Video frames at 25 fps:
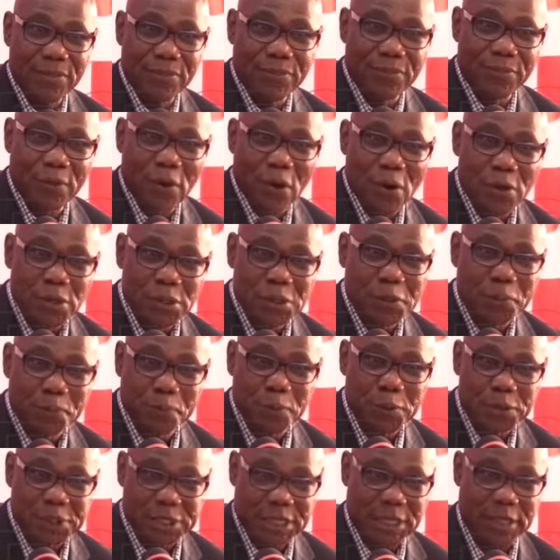those
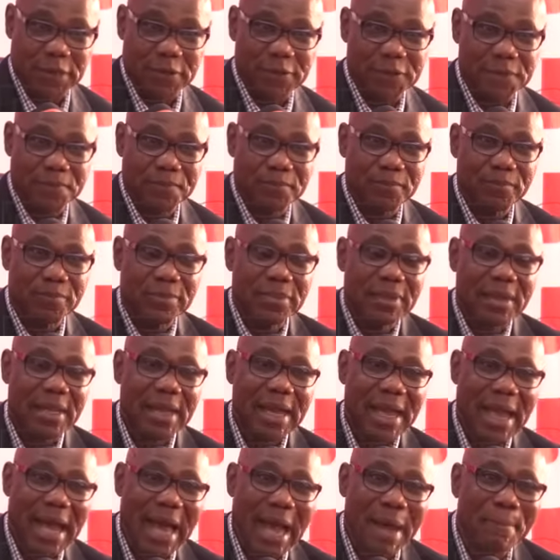procedures
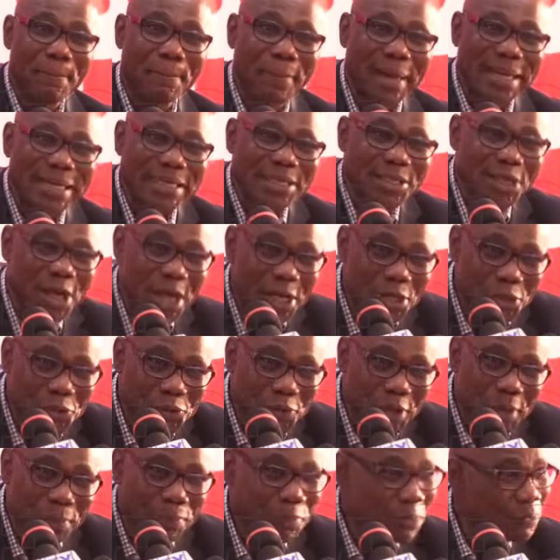are
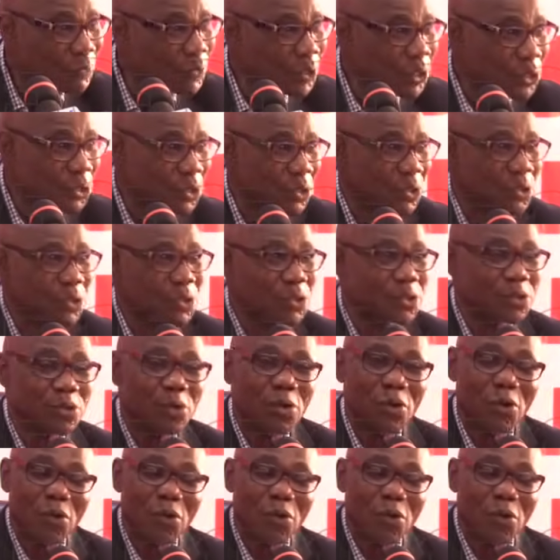mandatory provisions